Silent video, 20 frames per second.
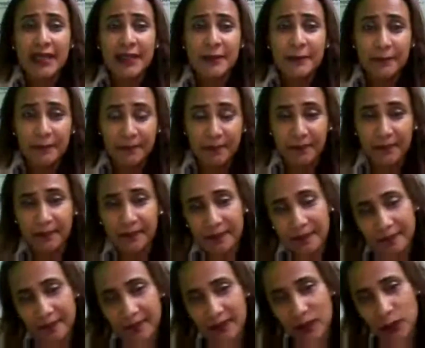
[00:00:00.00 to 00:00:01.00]
By,
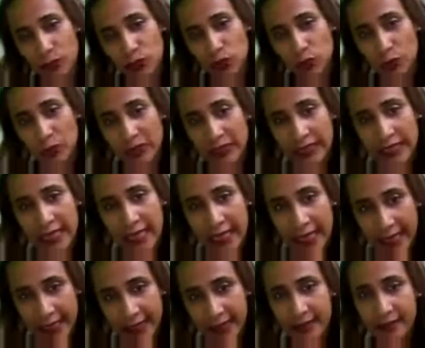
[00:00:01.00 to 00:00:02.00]
which
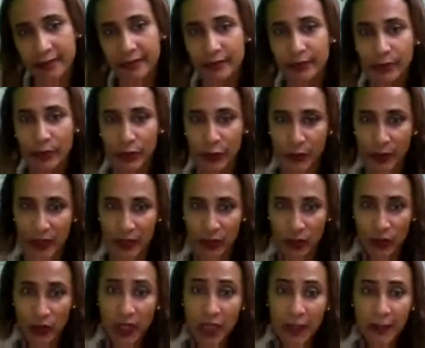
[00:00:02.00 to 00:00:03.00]
means en,
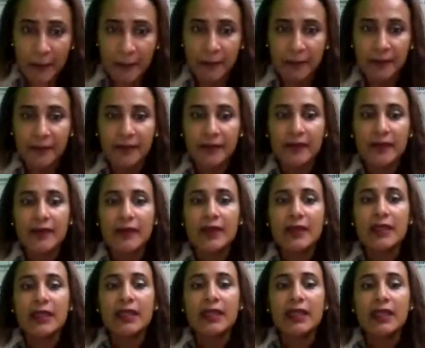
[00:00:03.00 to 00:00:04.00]
por medio de.
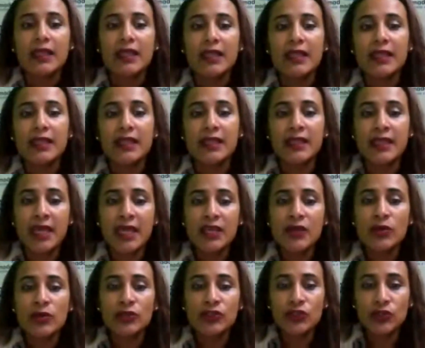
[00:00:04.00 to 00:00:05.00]

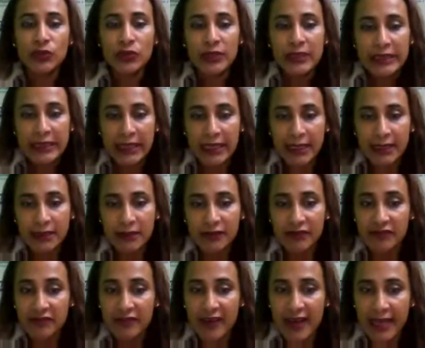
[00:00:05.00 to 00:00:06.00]
They go to
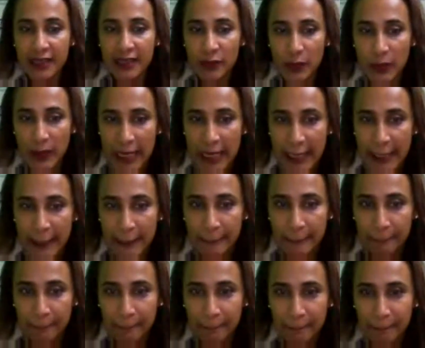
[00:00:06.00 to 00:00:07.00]
England by
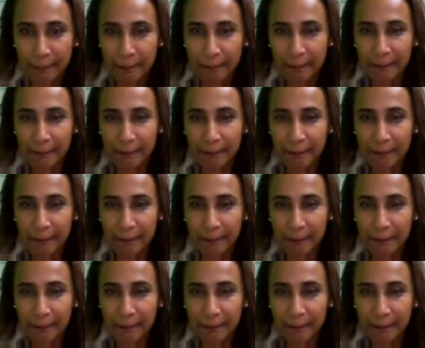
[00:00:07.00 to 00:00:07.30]
plane.